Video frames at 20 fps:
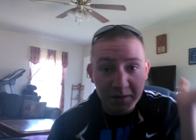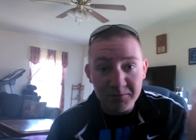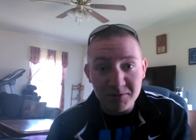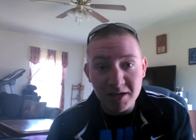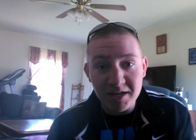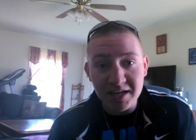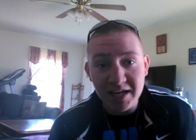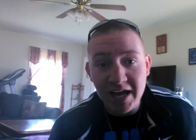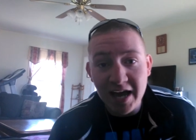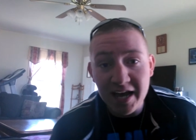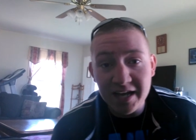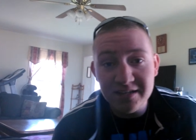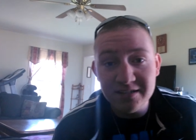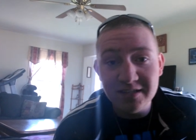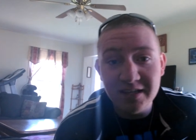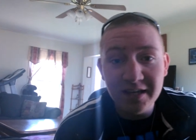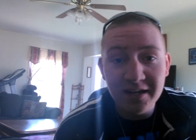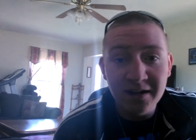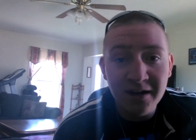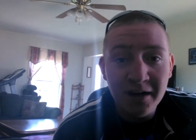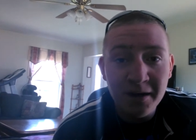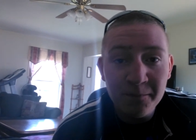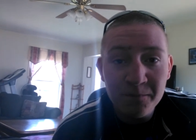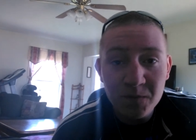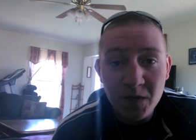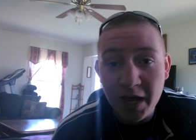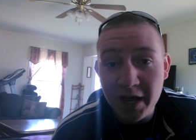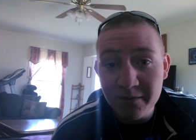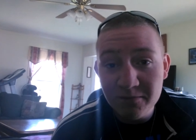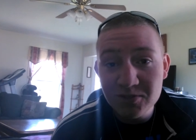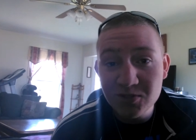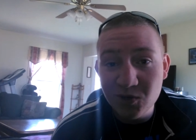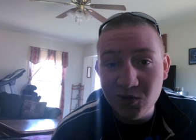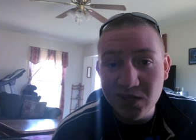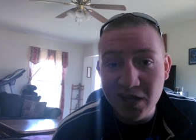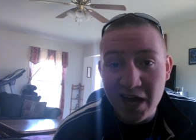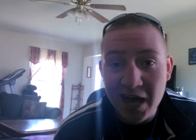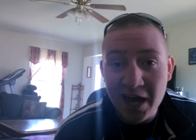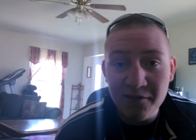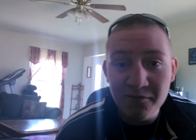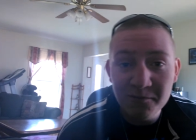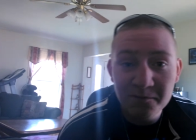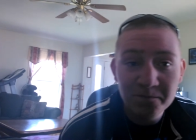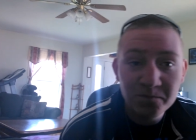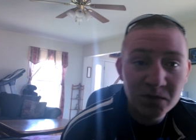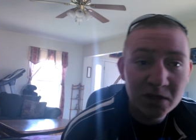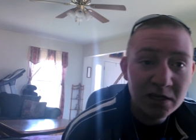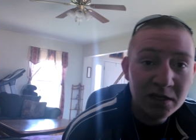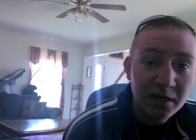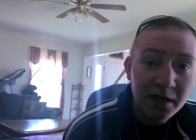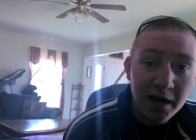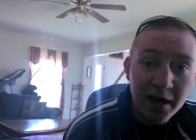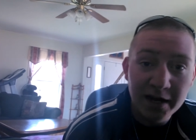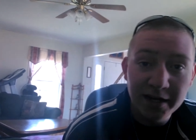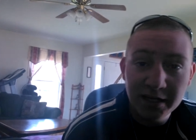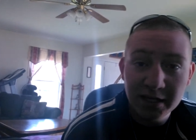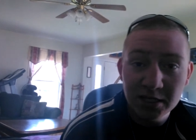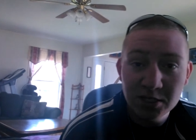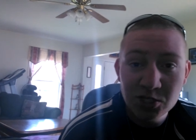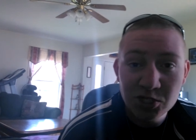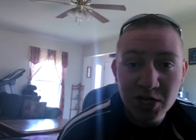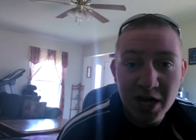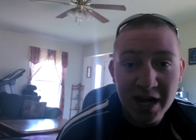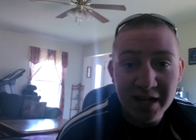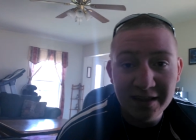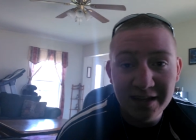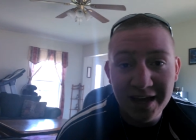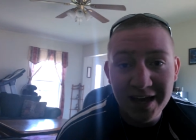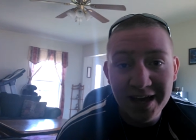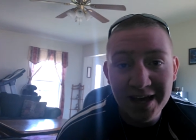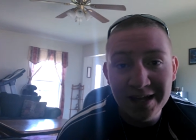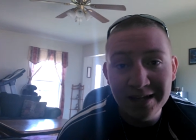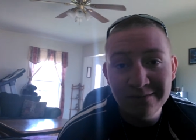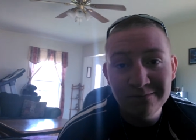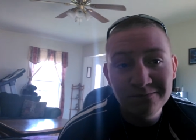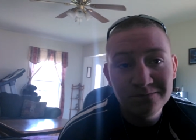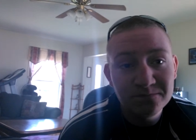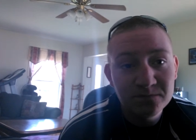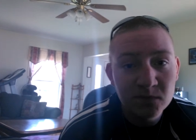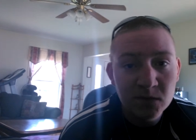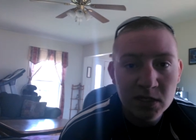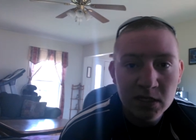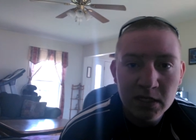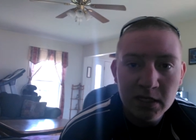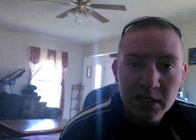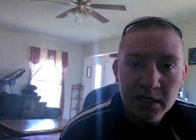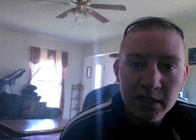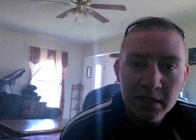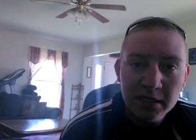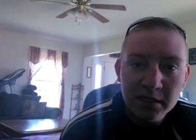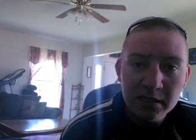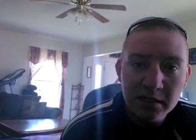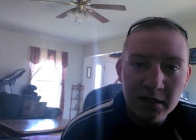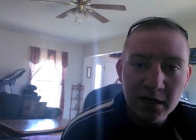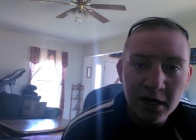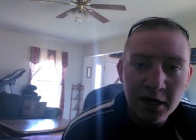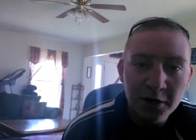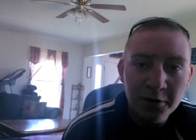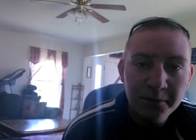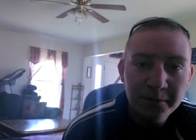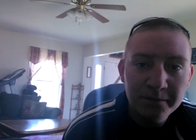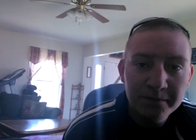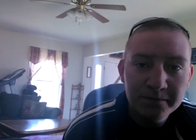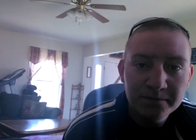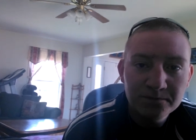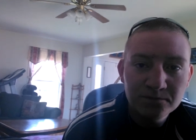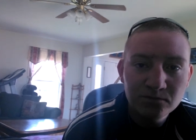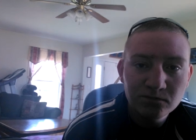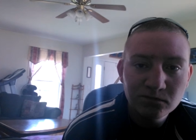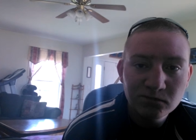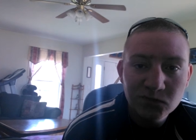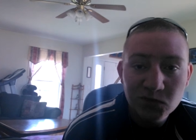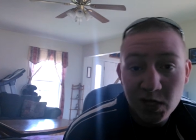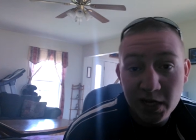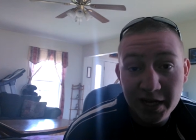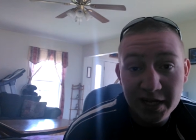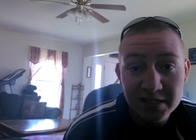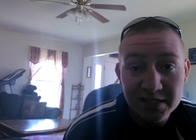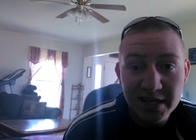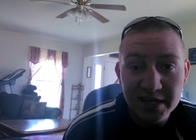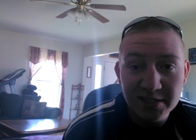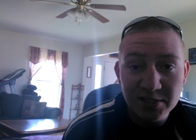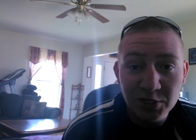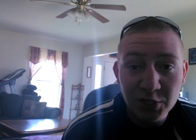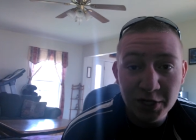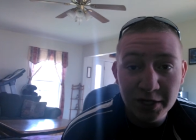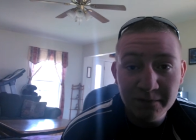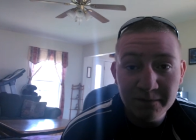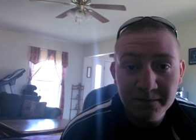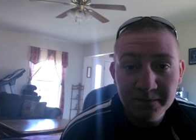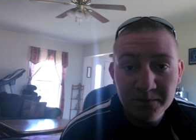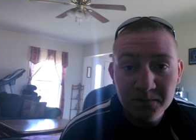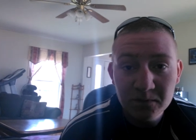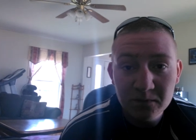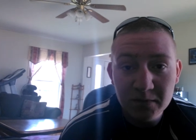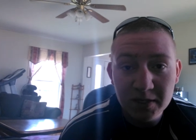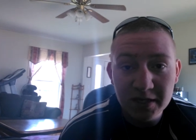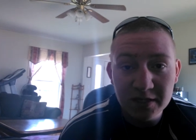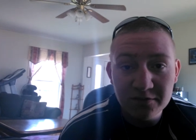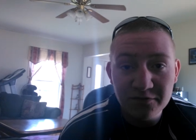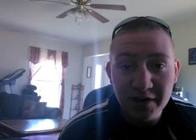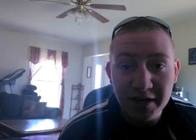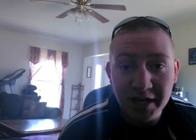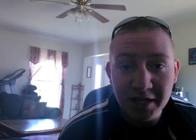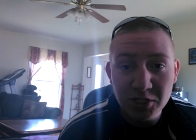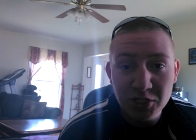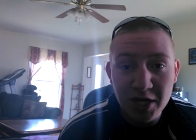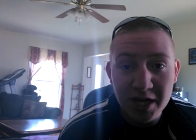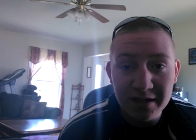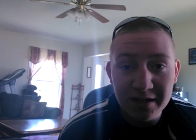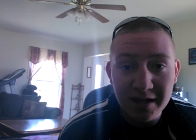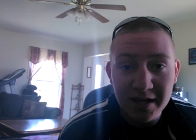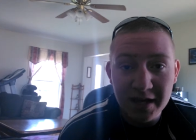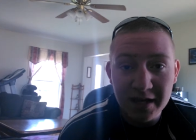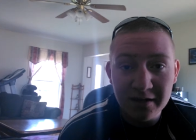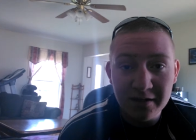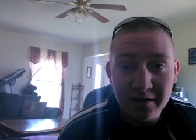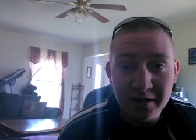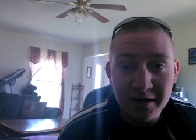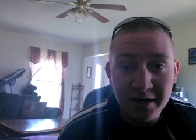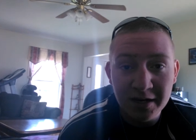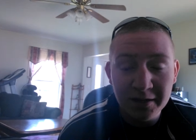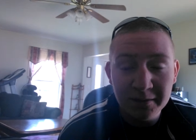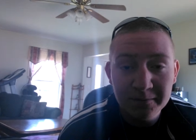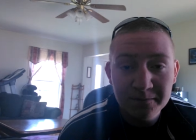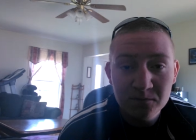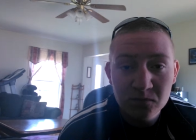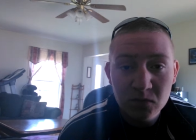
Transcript: to update you guys that uh, I am still alive. I didn't get shot in the head you know? So I guess that's good, because if I got shot in the head, uh,